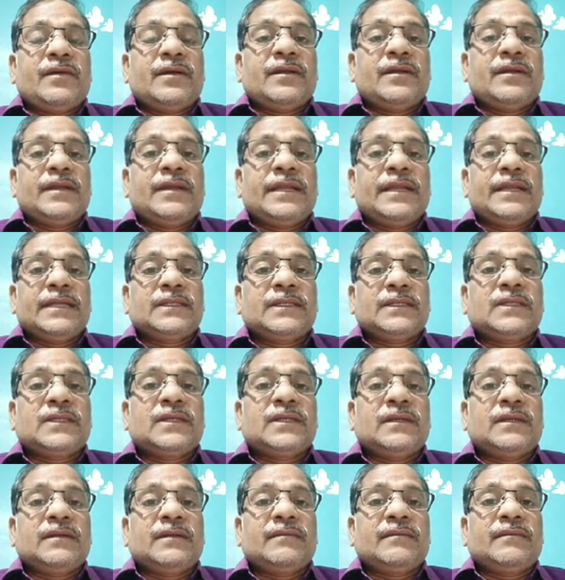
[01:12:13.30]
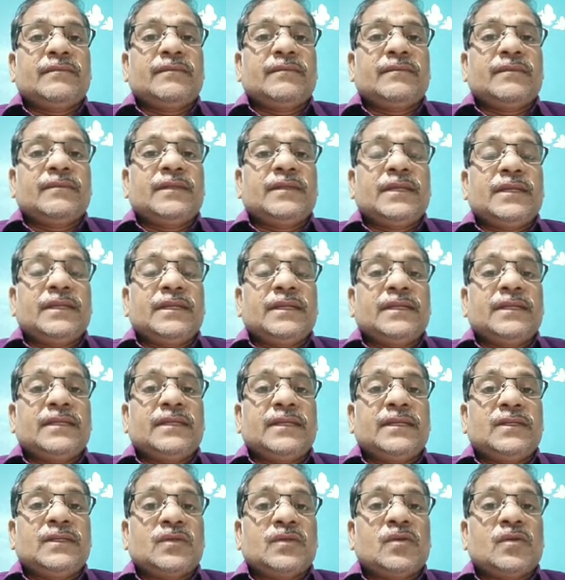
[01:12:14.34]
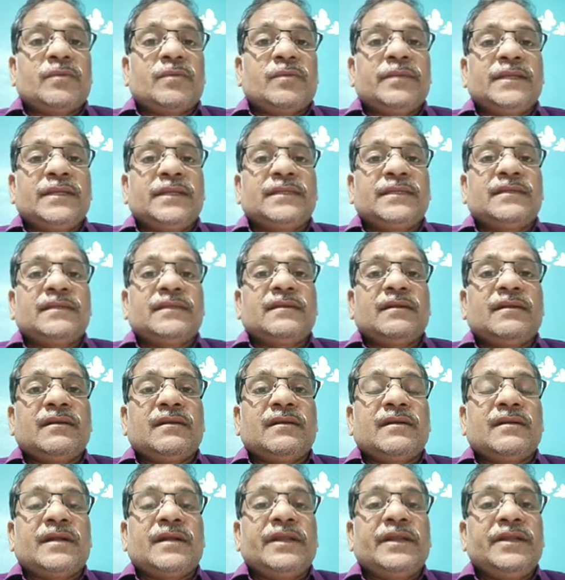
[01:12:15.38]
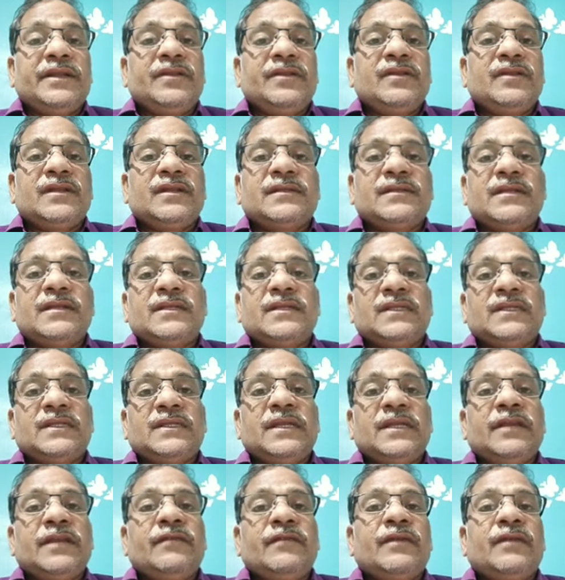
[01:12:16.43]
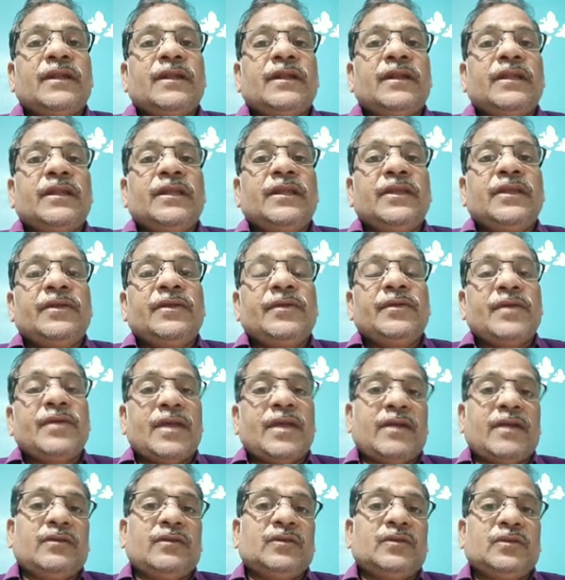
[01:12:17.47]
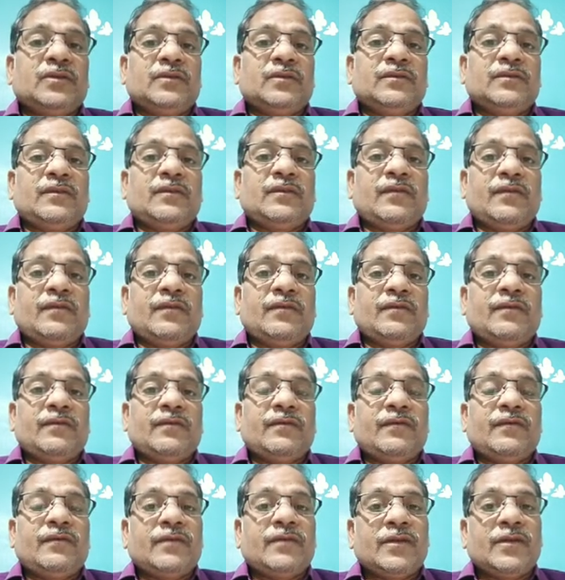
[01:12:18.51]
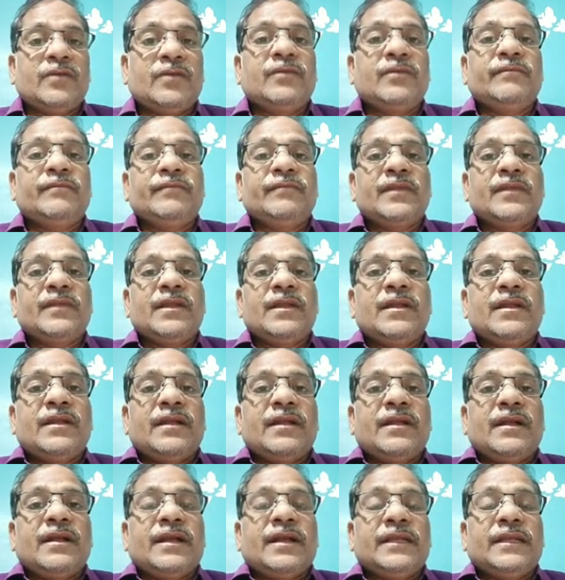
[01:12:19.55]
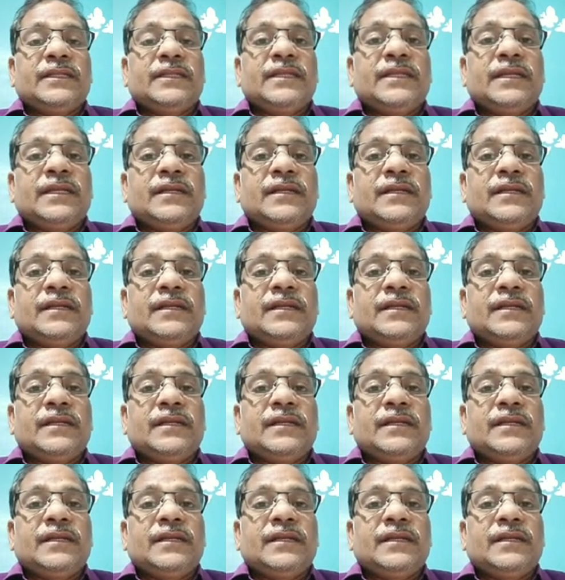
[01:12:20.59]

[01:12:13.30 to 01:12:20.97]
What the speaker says: next these topics continuously sequentially you have to follow. I think